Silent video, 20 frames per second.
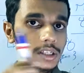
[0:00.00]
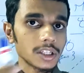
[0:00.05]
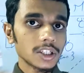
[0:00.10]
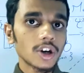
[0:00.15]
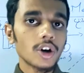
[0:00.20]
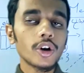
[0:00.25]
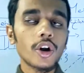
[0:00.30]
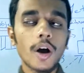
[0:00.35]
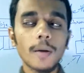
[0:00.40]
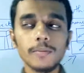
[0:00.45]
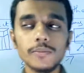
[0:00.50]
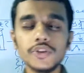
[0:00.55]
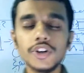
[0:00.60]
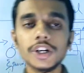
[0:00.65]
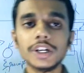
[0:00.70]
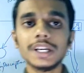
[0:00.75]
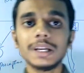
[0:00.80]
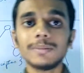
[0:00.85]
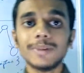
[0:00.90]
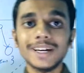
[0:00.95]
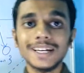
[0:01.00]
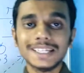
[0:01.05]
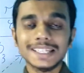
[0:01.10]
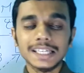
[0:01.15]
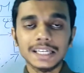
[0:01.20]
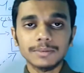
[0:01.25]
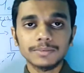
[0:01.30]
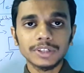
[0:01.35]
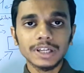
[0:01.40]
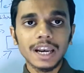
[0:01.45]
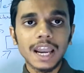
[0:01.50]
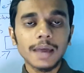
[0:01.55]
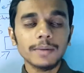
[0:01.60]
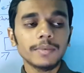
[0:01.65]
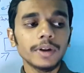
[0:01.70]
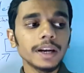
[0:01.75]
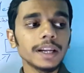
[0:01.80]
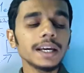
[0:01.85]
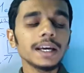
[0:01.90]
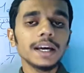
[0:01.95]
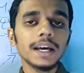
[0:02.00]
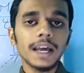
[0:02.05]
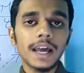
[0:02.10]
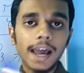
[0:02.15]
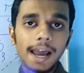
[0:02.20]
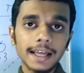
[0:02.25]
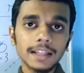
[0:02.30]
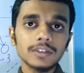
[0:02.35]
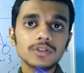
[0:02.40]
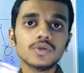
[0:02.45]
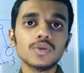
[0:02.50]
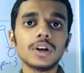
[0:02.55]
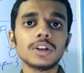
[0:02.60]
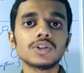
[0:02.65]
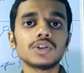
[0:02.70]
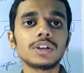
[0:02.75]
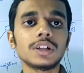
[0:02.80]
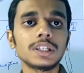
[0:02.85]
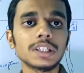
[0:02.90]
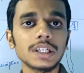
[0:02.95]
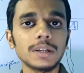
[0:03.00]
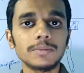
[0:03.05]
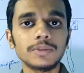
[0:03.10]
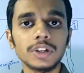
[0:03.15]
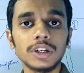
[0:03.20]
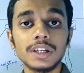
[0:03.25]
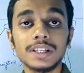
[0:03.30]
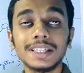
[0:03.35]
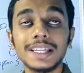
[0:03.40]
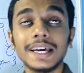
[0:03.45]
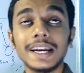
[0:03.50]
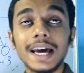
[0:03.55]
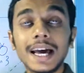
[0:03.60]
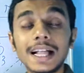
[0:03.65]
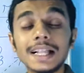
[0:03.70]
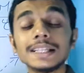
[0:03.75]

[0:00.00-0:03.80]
an object in my description library and so description is there.